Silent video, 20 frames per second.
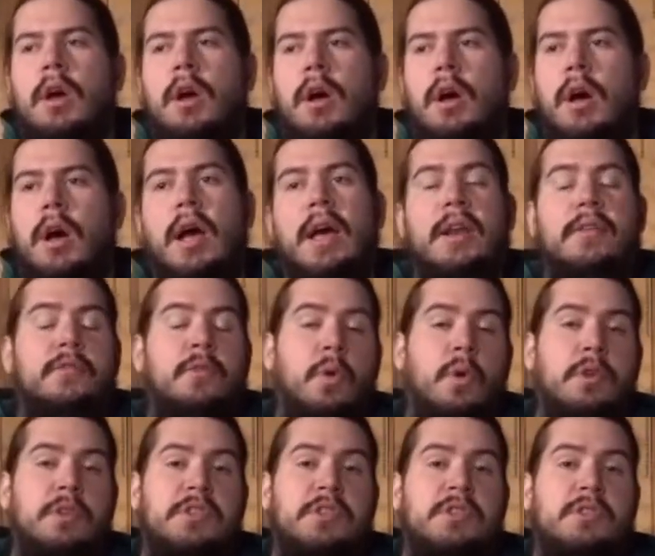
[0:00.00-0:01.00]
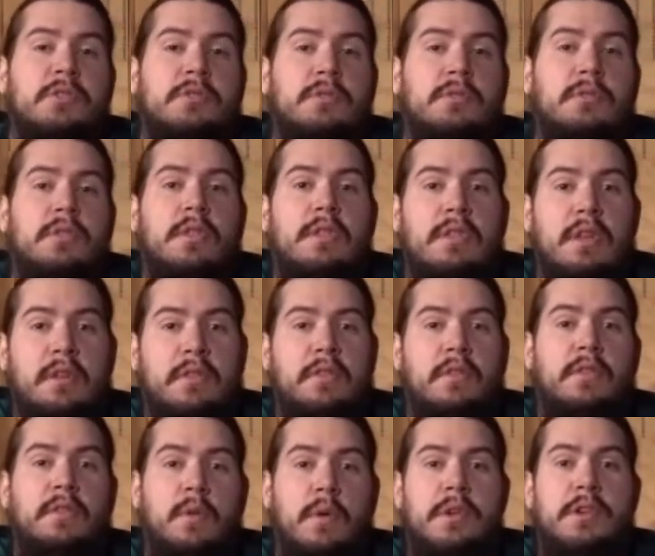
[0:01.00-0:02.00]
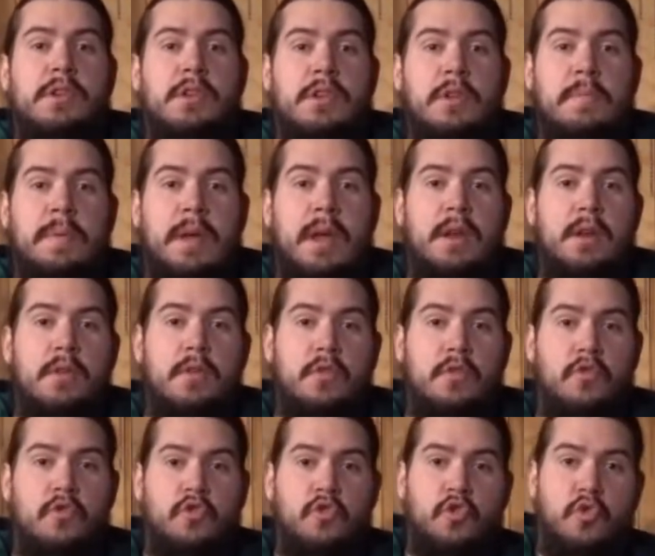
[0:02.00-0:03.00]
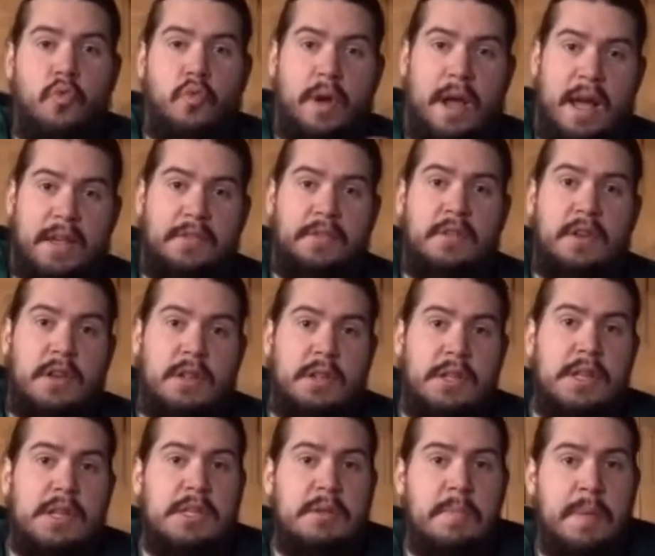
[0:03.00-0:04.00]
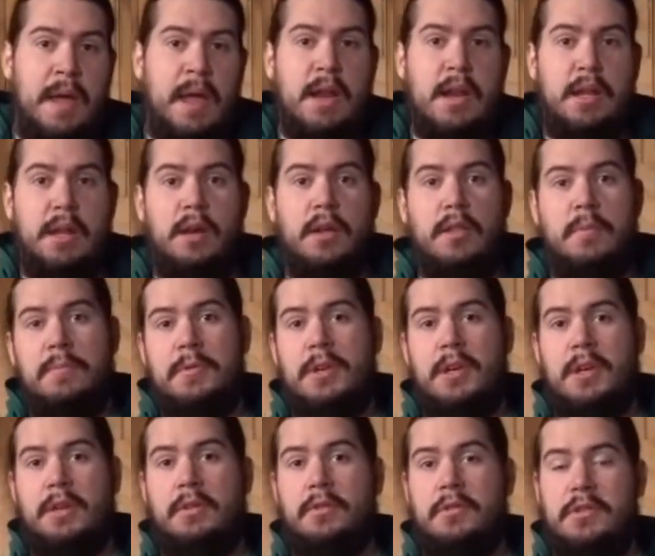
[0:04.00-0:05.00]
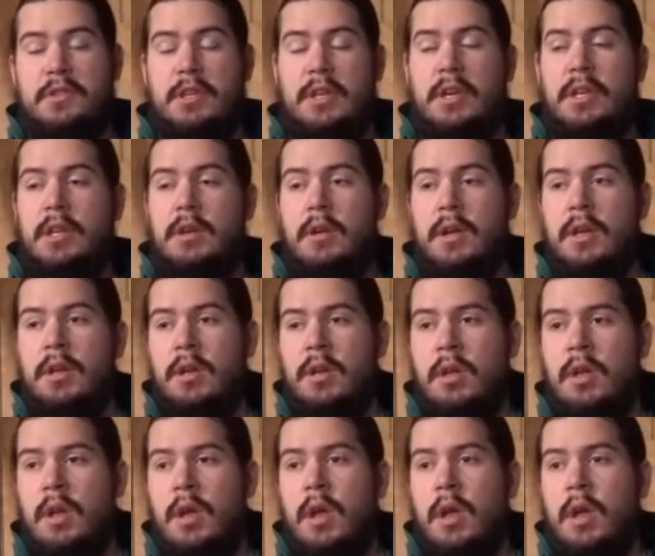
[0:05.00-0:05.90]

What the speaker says: And of course, this is going to depend drastically depending on the particular setting you're in.